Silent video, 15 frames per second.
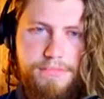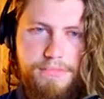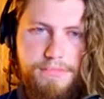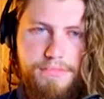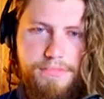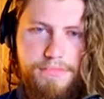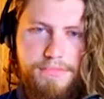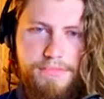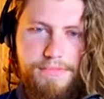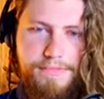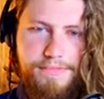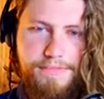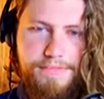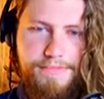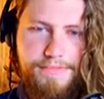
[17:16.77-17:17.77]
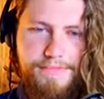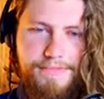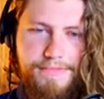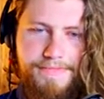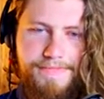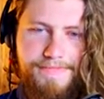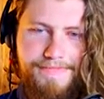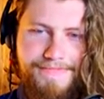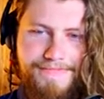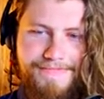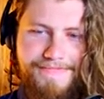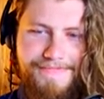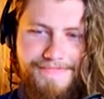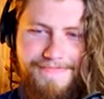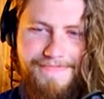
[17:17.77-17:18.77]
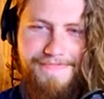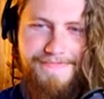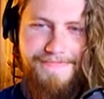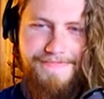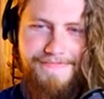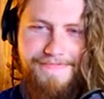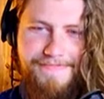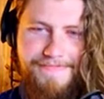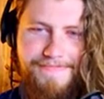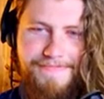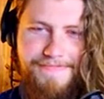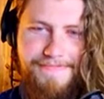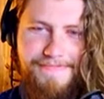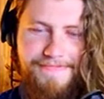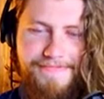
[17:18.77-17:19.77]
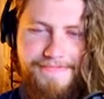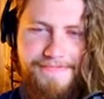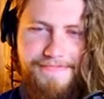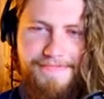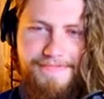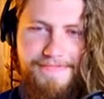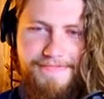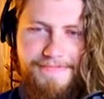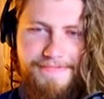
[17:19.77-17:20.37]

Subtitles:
This person isn't speaking.